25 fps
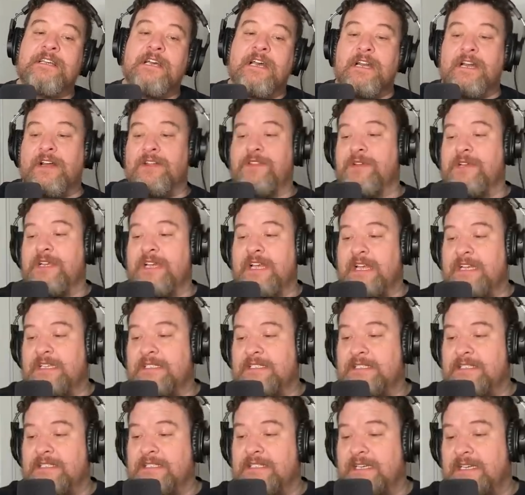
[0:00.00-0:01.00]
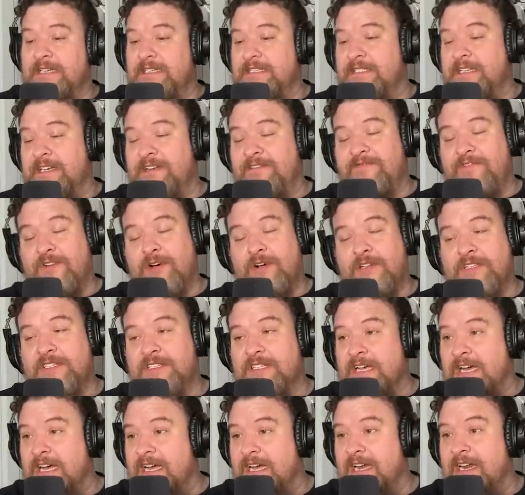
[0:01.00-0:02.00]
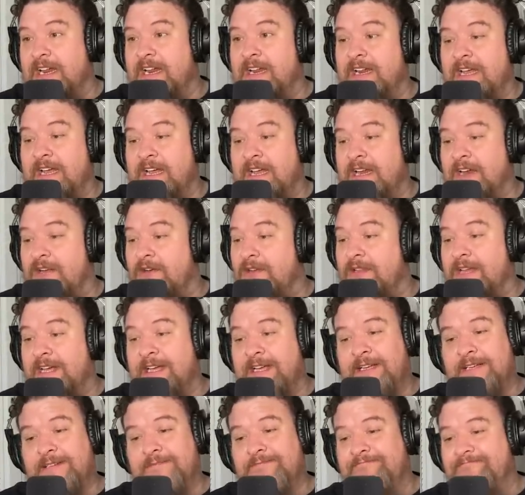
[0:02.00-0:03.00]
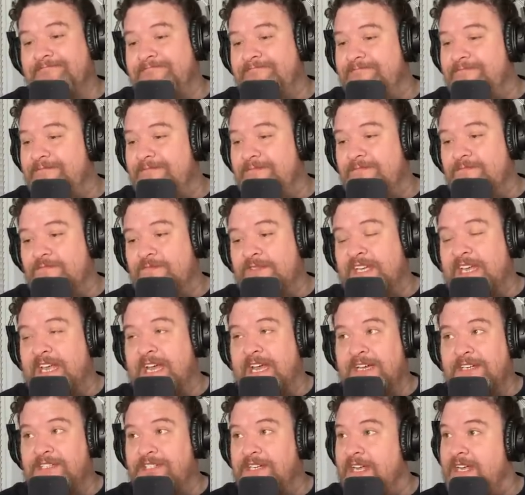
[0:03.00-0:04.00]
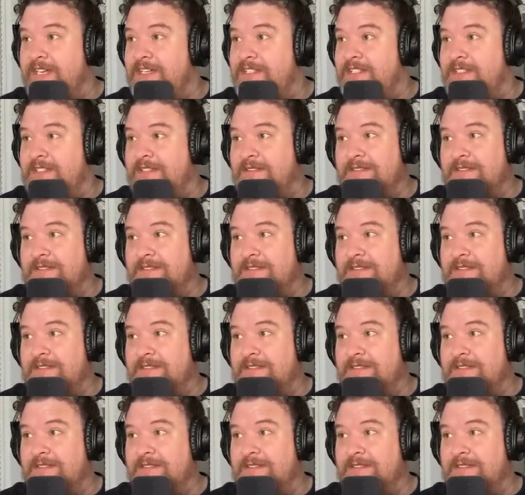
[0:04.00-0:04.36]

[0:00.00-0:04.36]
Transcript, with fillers: In other cases, they they fall in line and and are like, we can't change it.